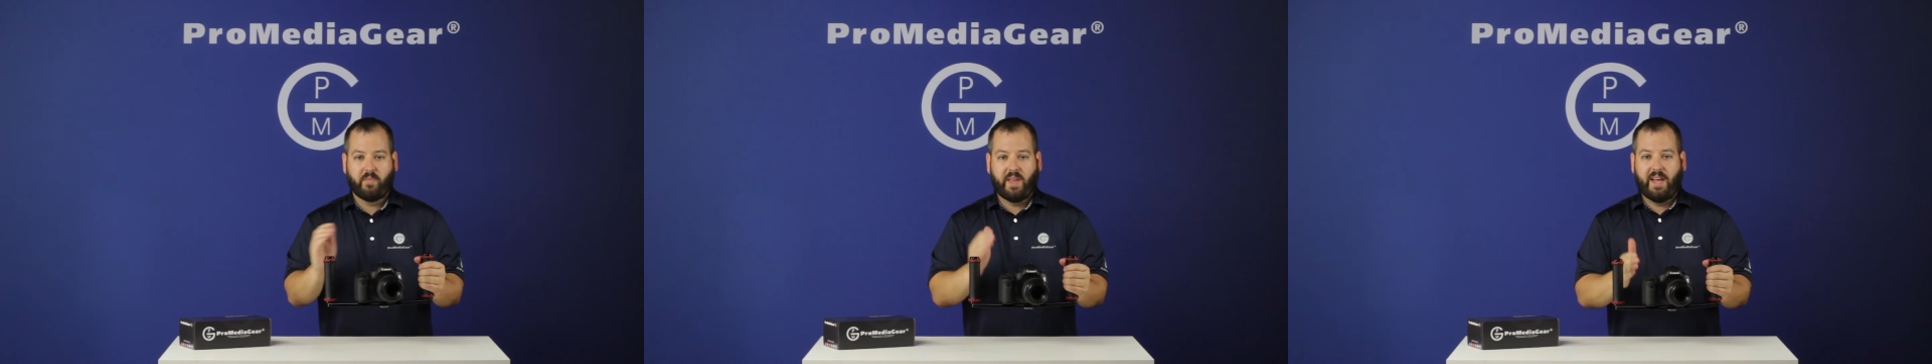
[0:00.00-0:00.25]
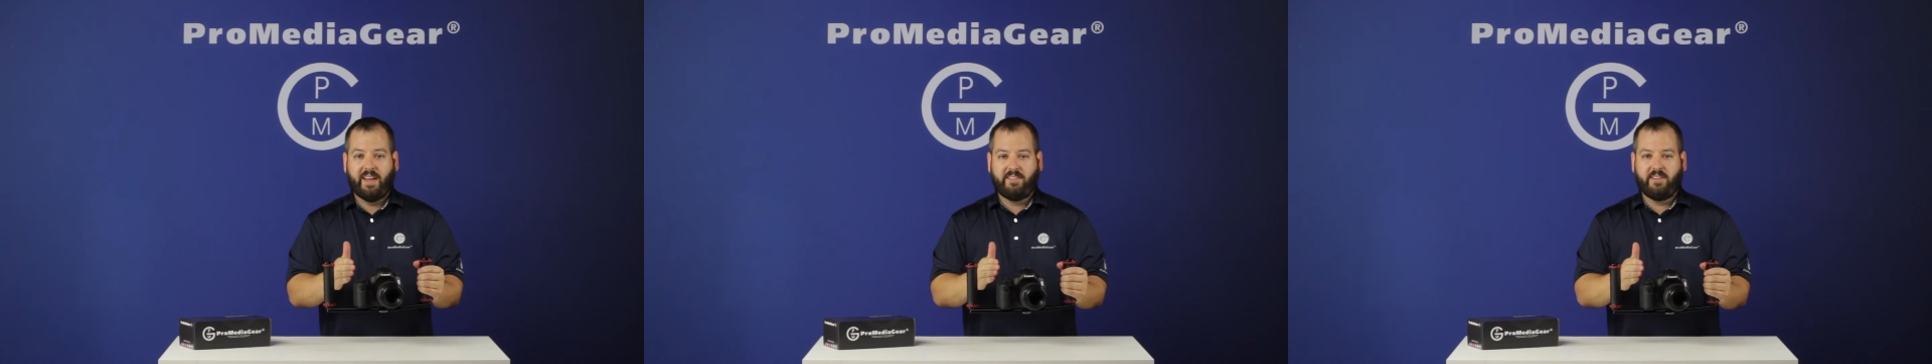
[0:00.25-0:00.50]

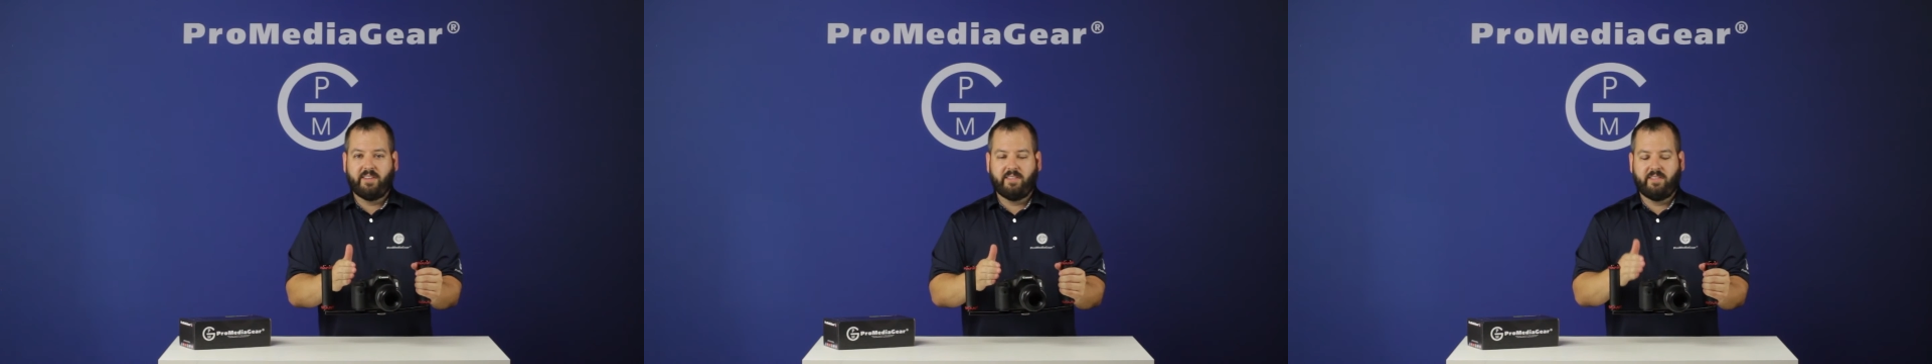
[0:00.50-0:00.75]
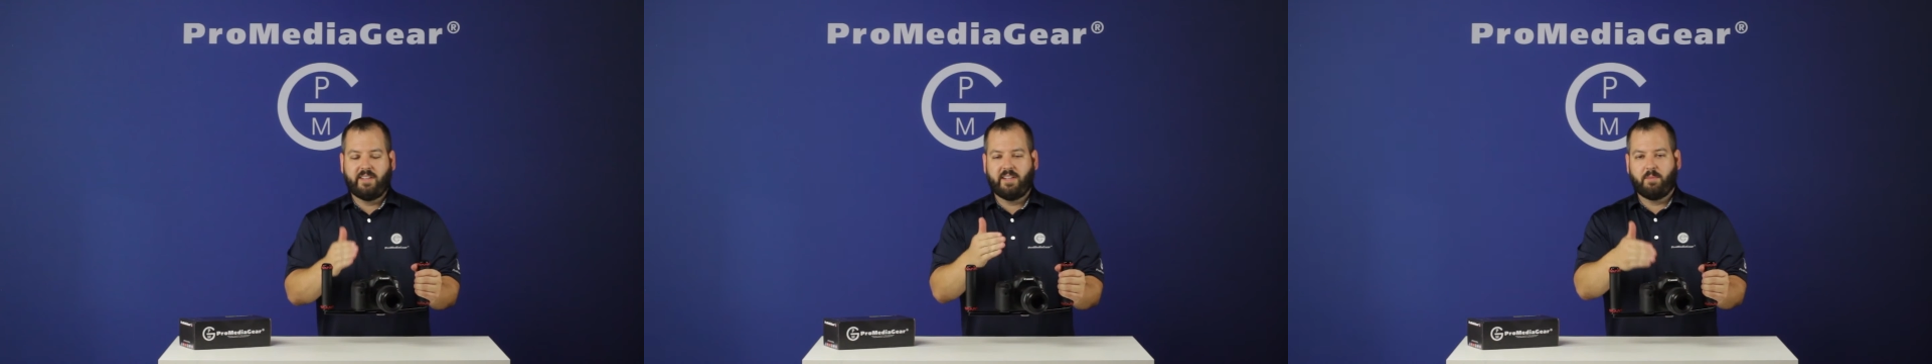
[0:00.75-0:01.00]
As you can
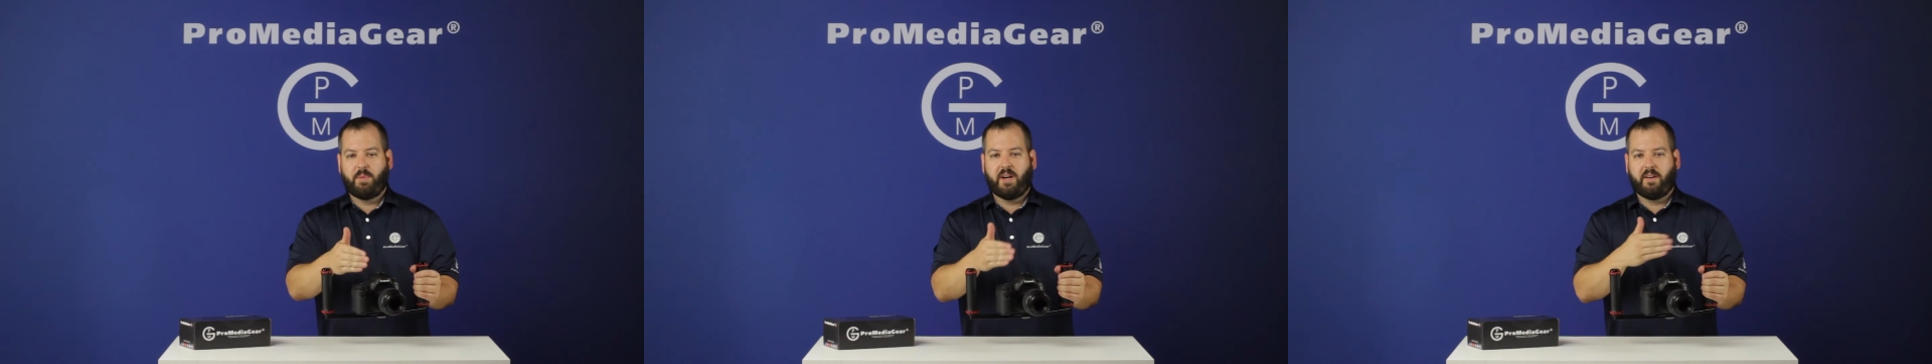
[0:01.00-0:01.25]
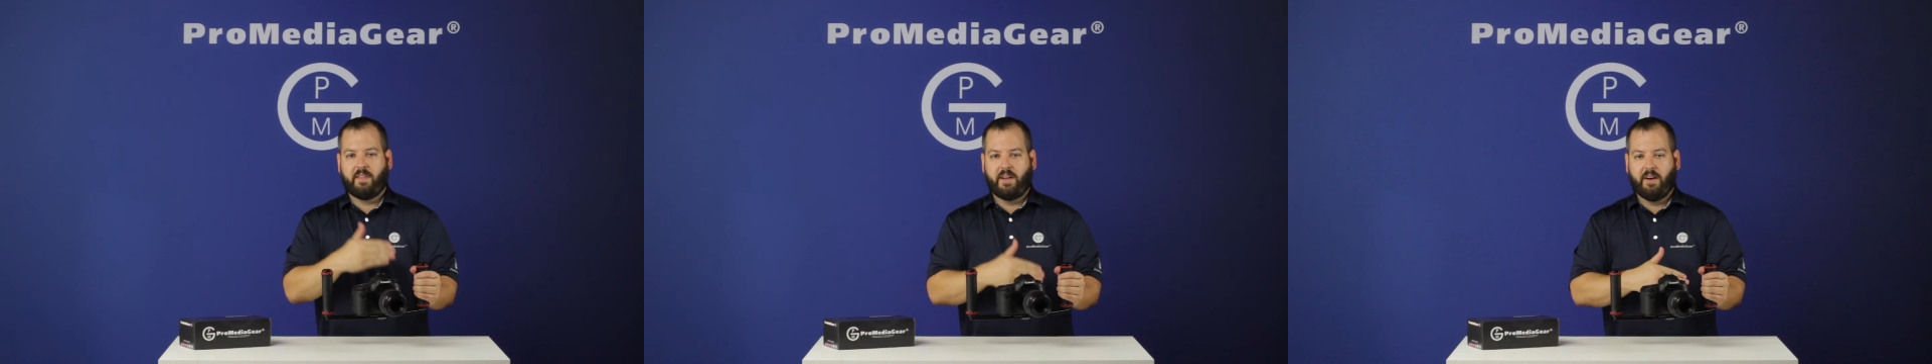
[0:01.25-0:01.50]
see, compared
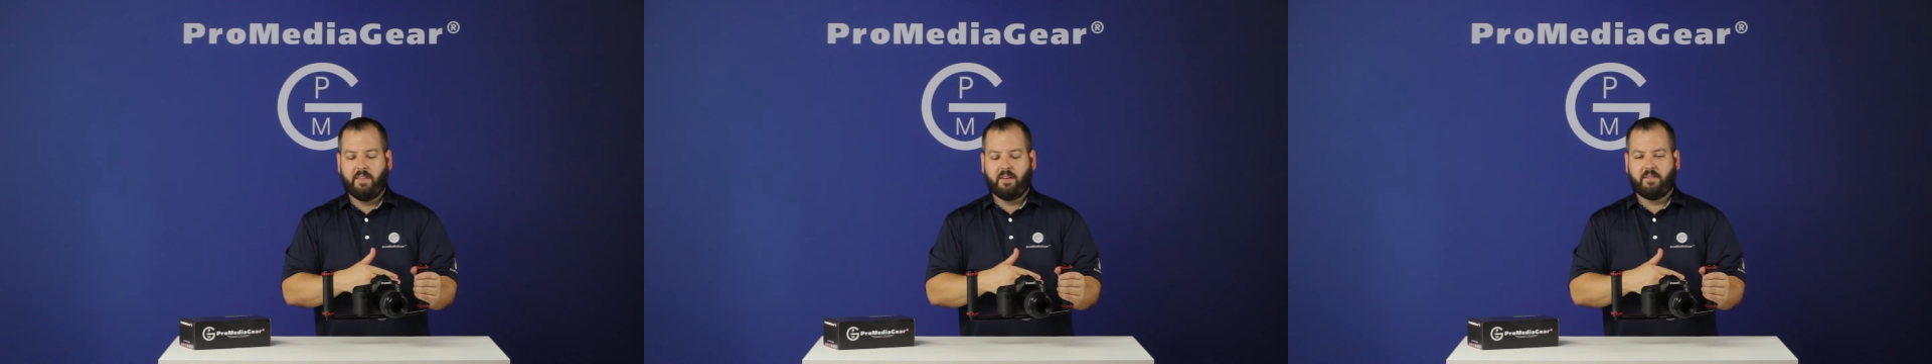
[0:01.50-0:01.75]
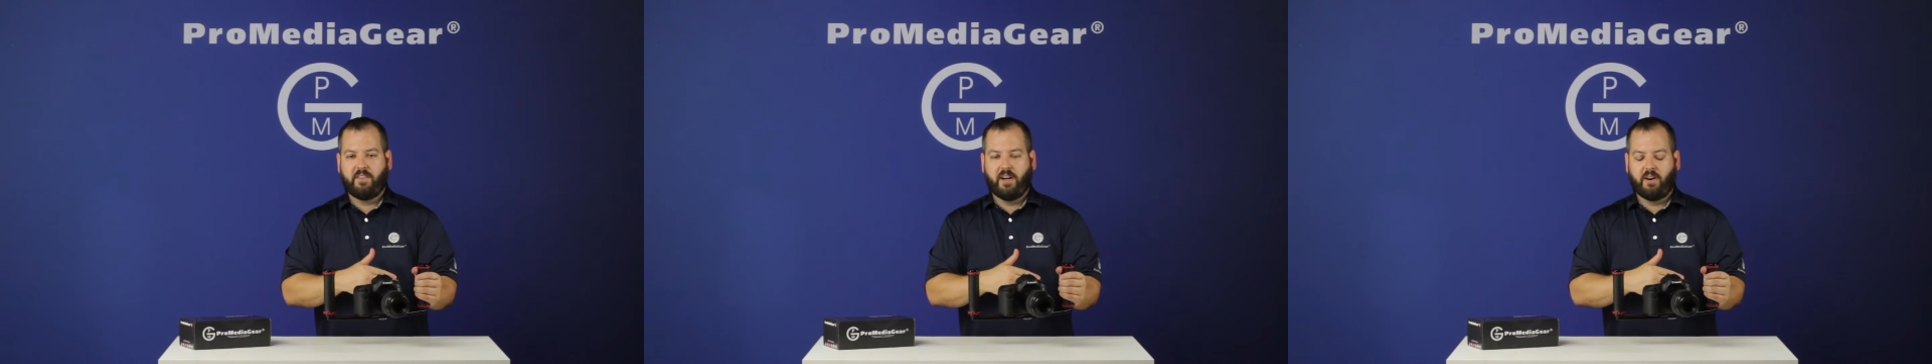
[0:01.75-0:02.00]
to the other
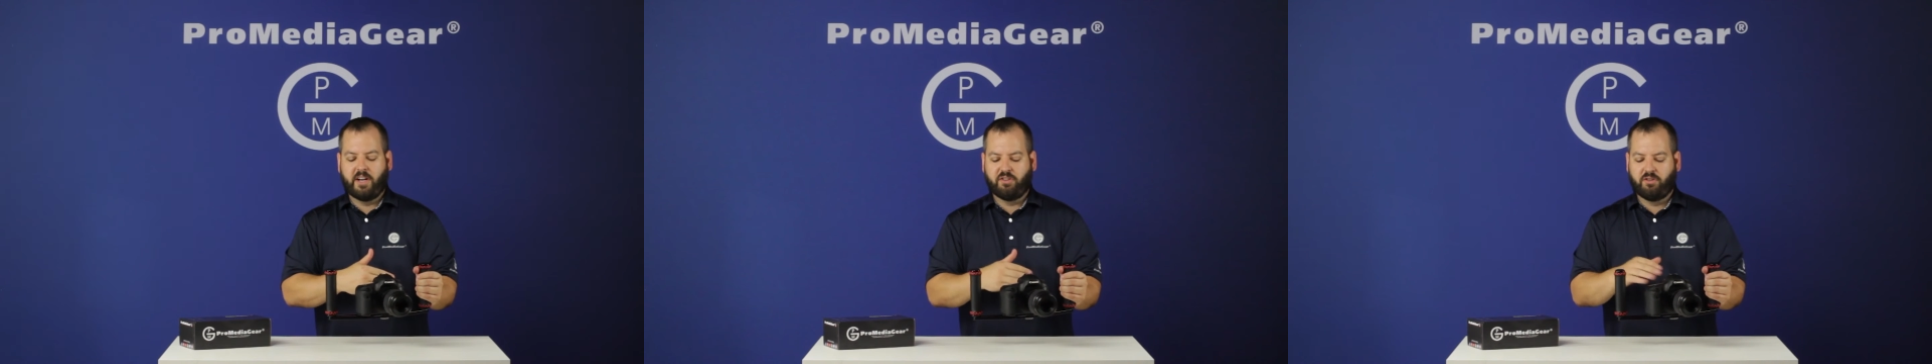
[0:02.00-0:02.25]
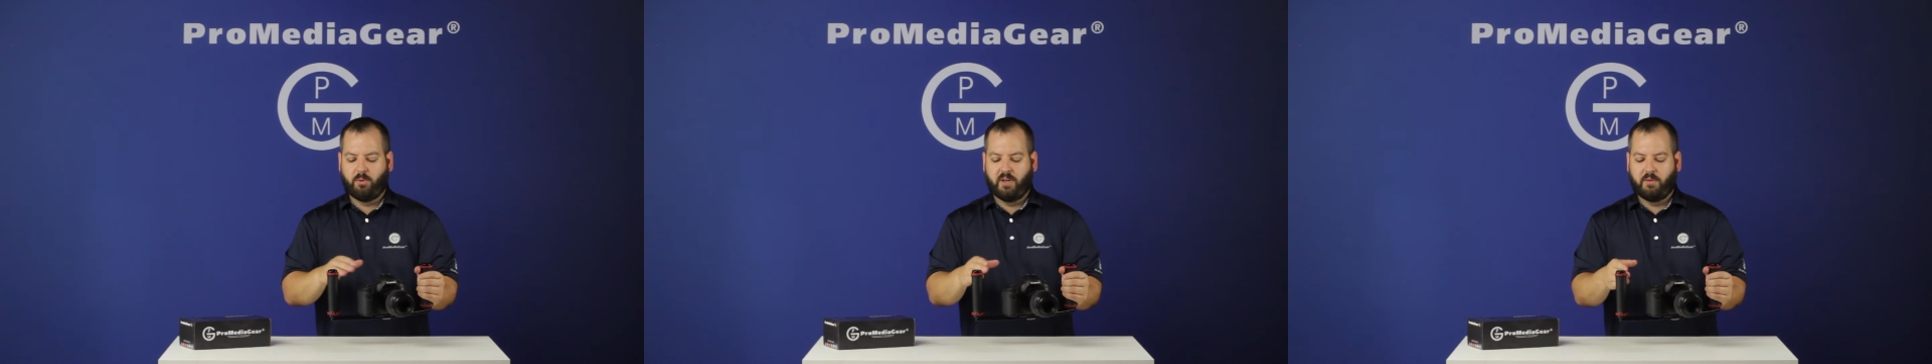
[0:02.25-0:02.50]

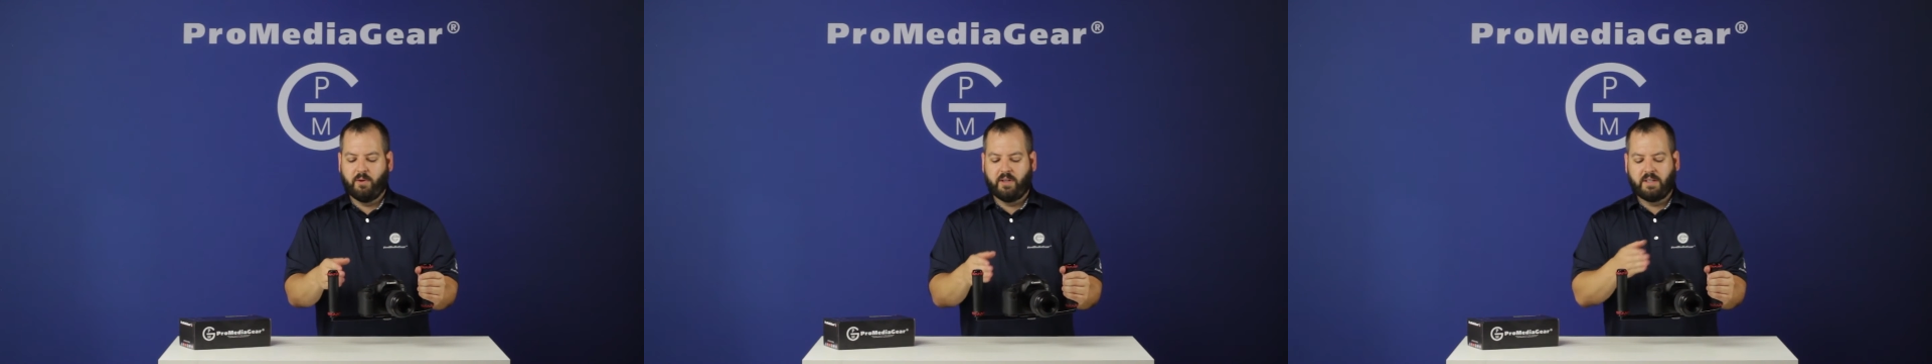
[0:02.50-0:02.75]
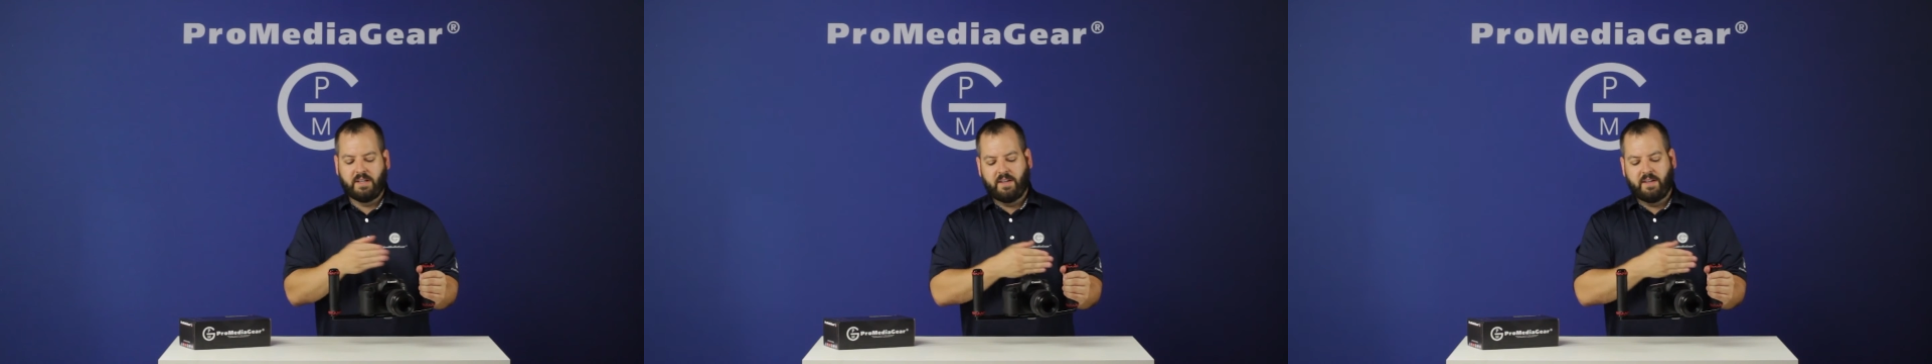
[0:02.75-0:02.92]
VRH21,